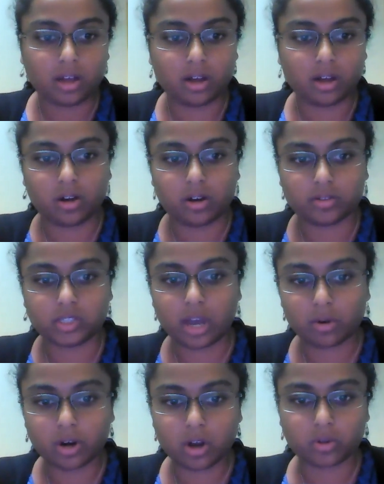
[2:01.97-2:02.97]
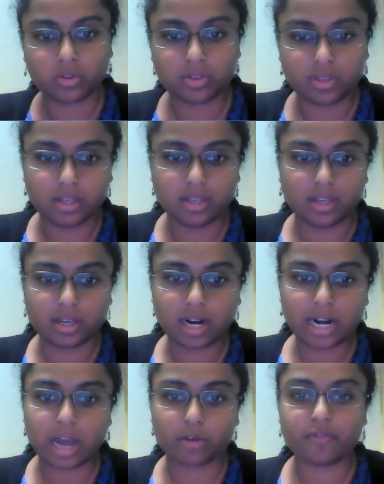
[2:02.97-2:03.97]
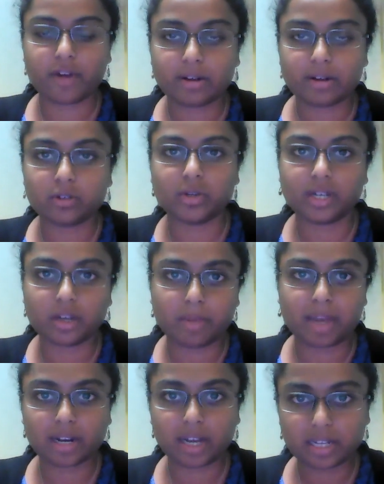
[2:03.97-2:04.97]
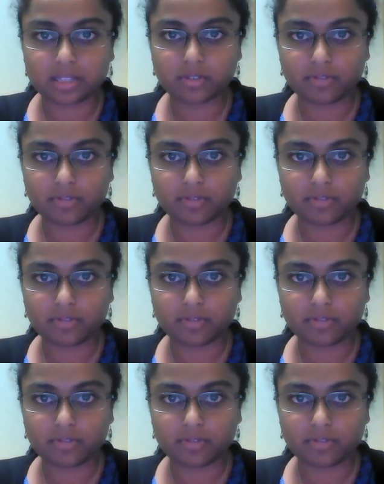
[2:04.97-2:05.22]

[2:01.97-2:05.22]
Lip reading: download the Cloud Foundry command line